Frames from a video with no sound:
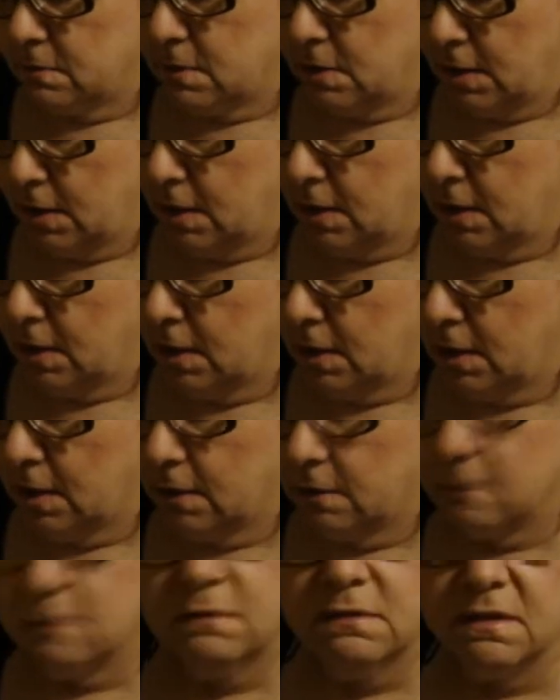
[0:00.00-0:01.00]

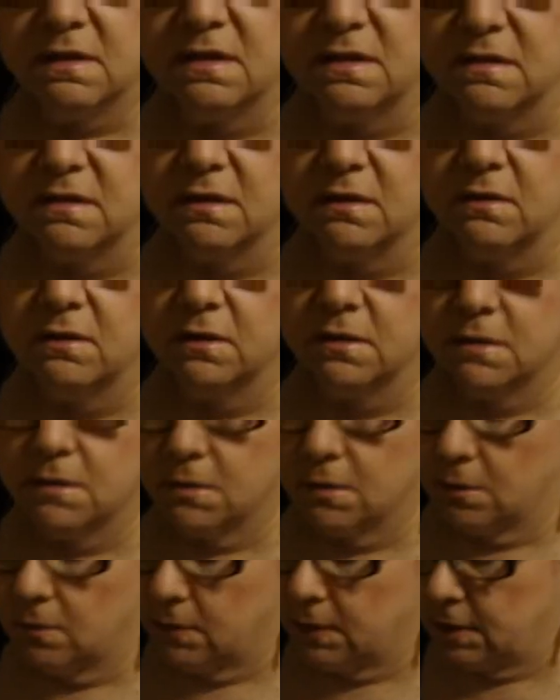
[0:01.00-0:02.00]
Yeah. It's a good
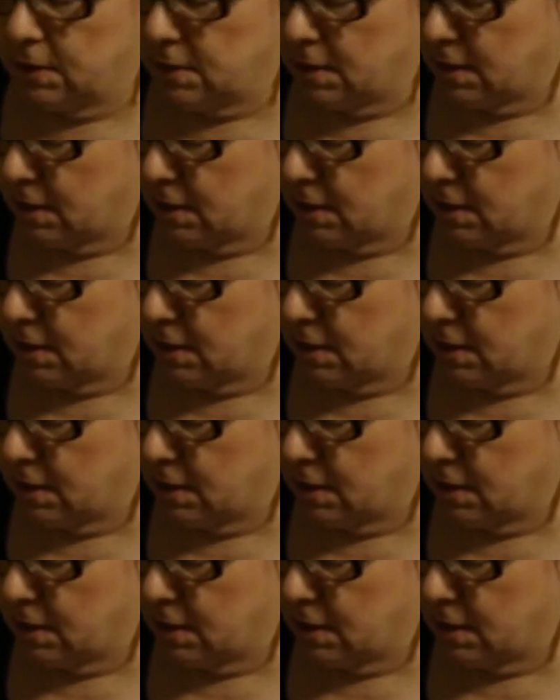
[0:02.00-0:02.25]
sewing